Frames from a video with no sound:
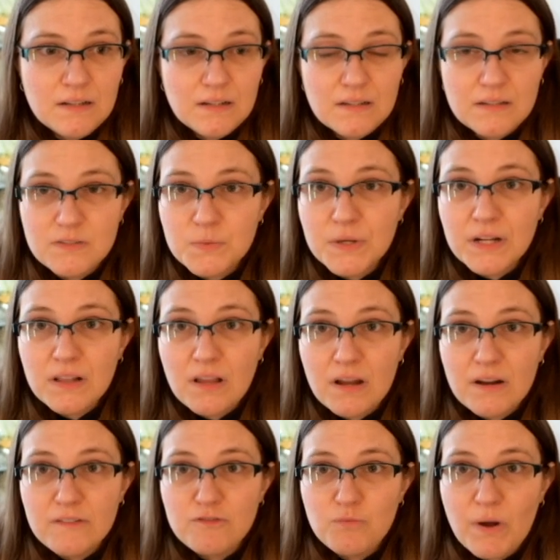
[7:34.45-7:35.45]
because we get a
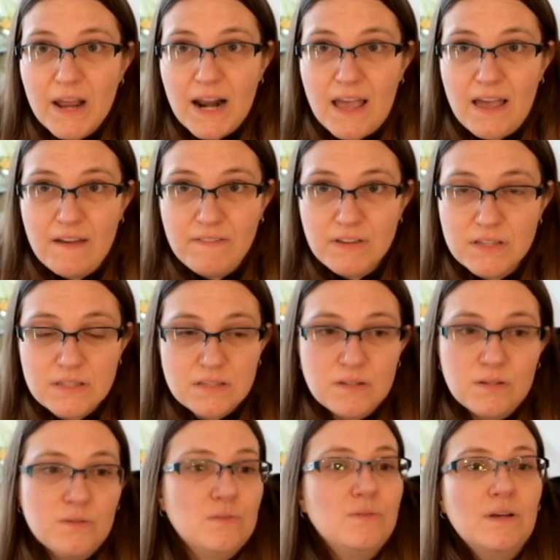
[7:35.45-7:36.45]
lot of wet, heavy
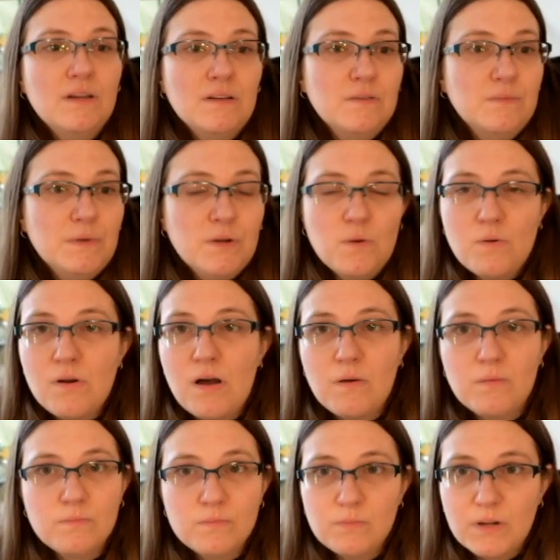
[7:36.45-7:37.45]
snow and we do
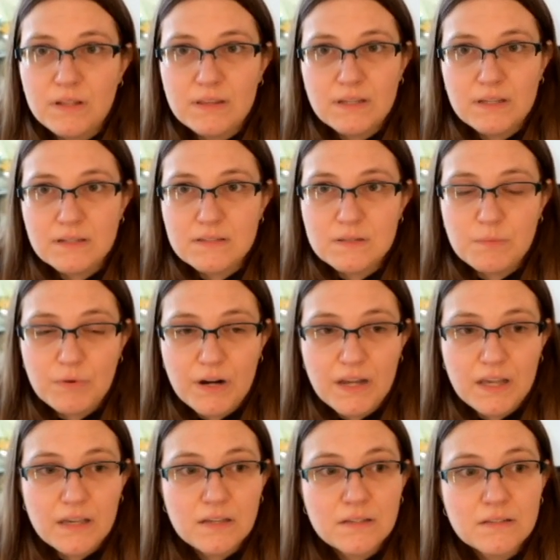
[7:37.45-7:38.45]
not want things to
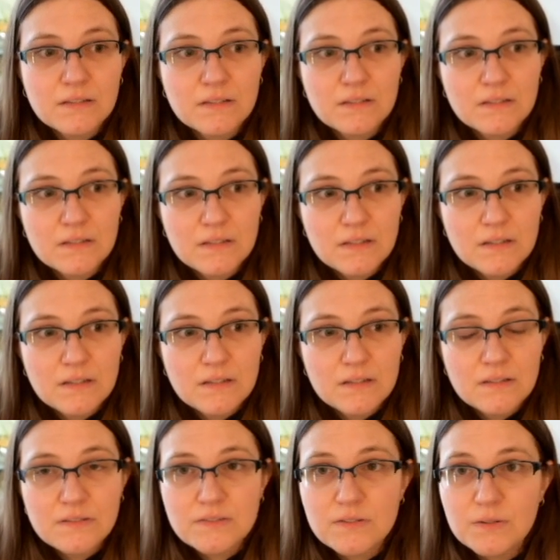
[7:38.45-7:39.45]
break.
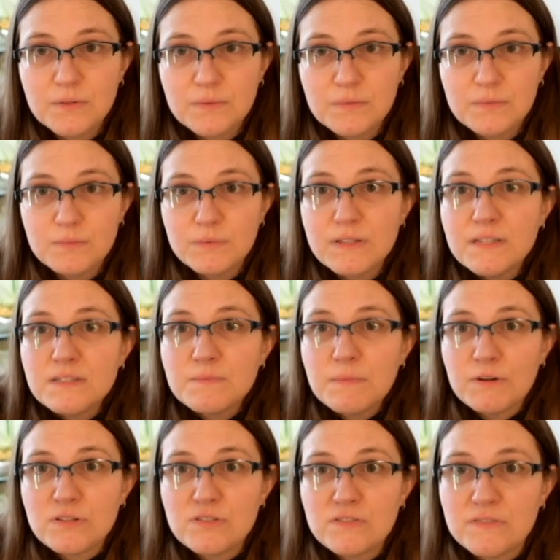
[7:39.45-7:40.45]
So least
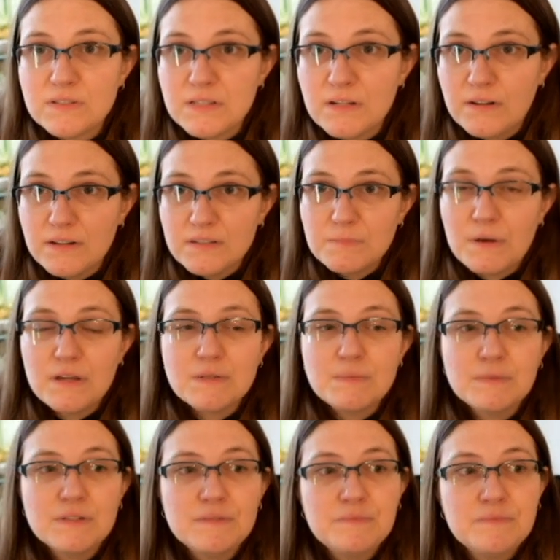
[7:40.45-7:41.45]
amount of surface area as
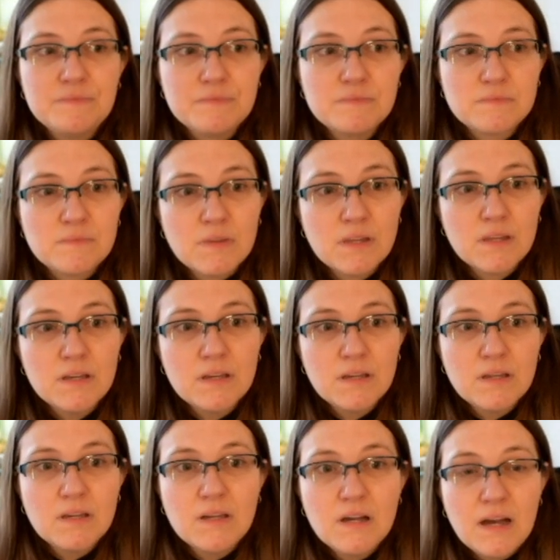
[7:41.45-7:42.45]
possible.
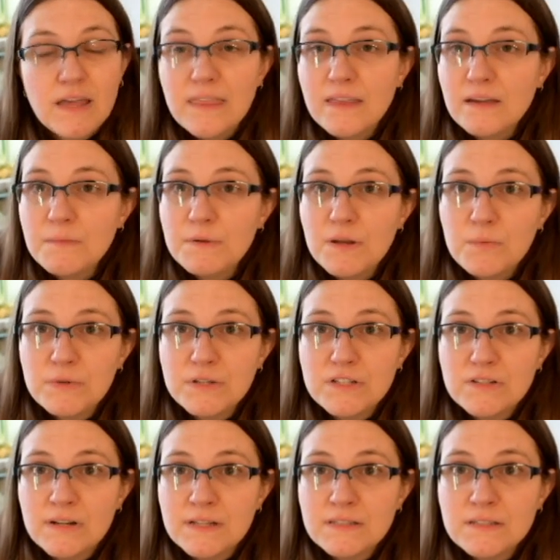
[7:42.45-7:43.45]
I think I'm done
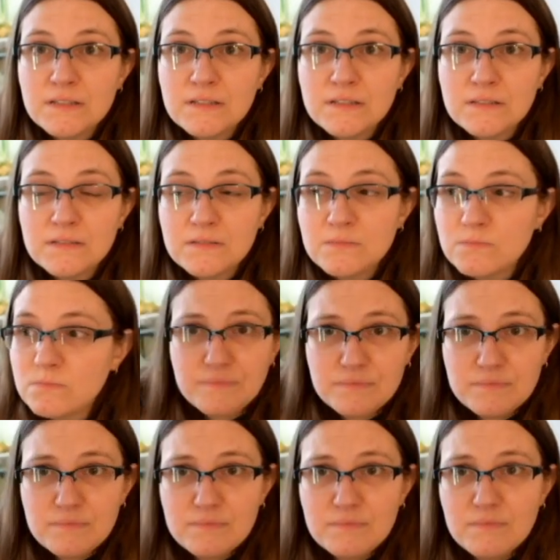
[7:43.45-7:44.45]
winterizing.
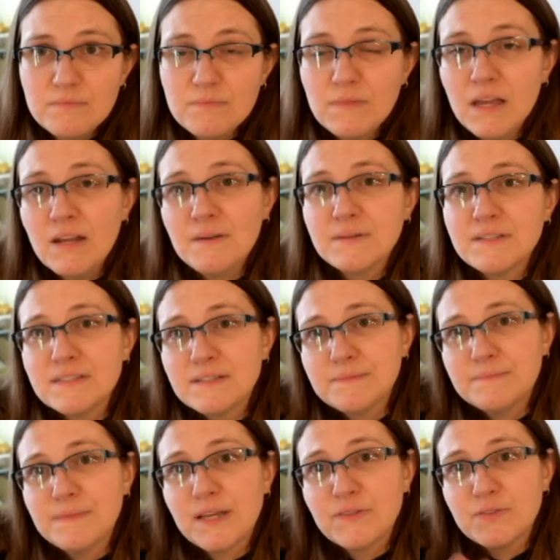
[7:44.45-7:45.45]
Anyways,
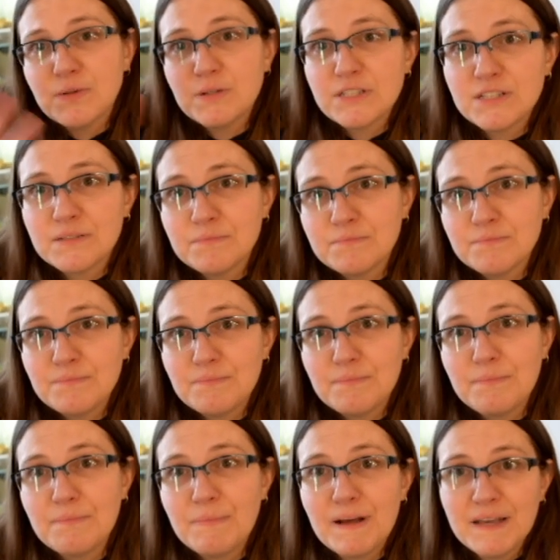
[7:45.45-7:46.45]
thanks for watching.
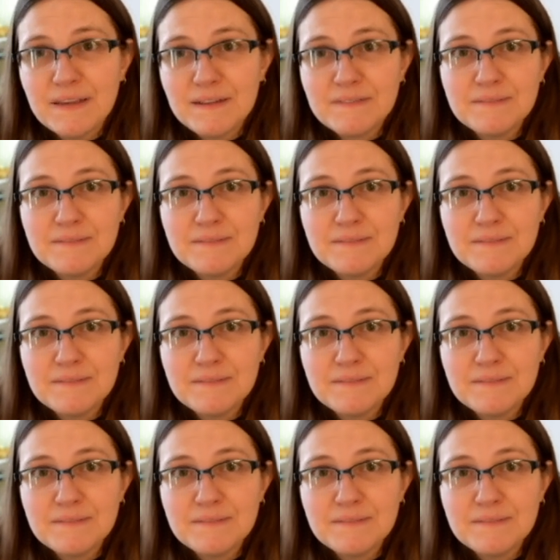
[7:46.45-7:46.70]
Bye.